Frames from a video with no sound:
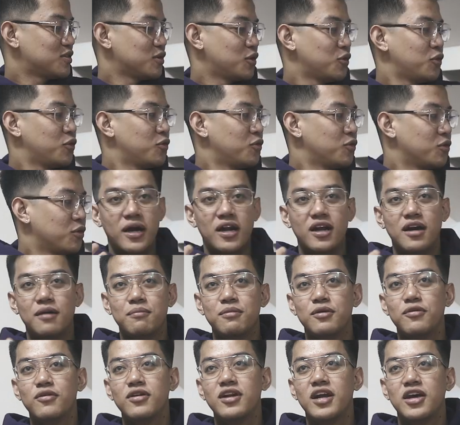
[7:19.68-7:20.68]
So, para
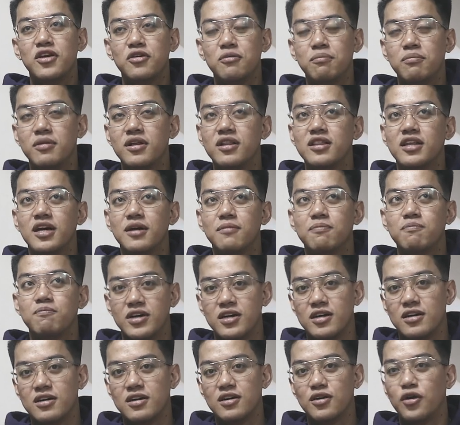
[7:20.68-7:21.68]
mawala yung buildup
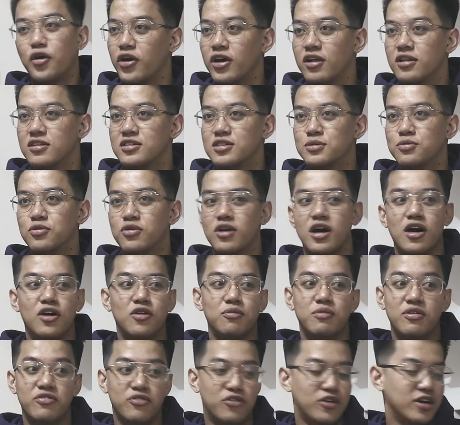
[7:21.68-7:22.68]
ng oil sa mukha
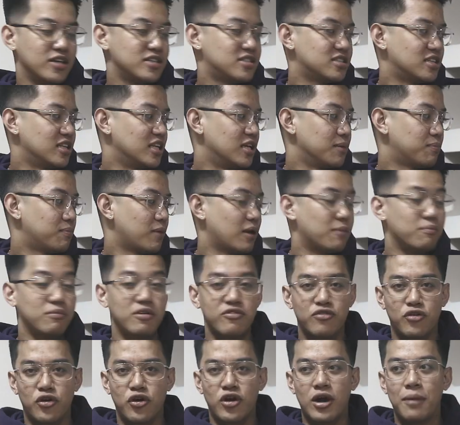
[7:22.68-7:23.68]
ko before I sleep and
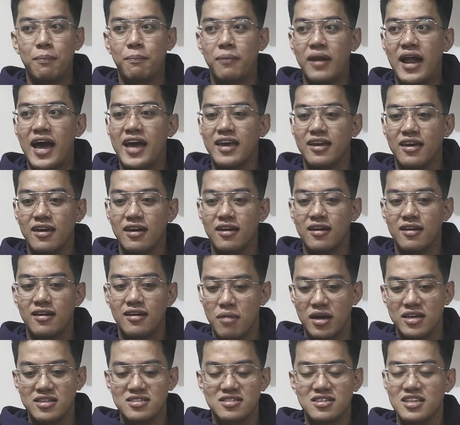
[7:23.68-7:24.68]
before applying
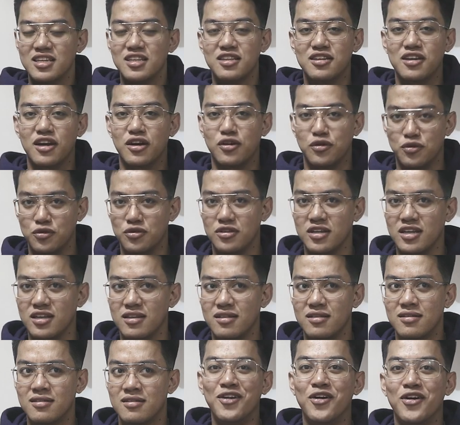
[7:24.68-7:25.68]
my skincare
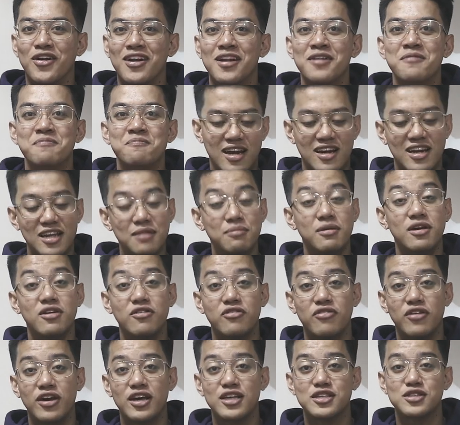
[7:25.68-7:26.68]
routine. Lol. I clean my
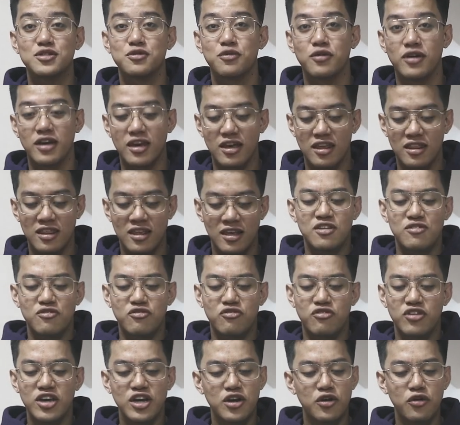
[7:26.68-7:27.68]
face with
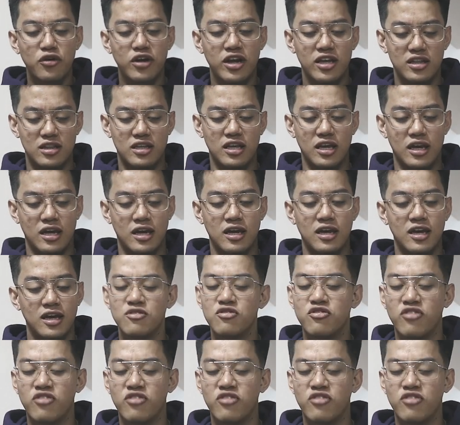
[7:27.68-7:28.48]
Invigorating.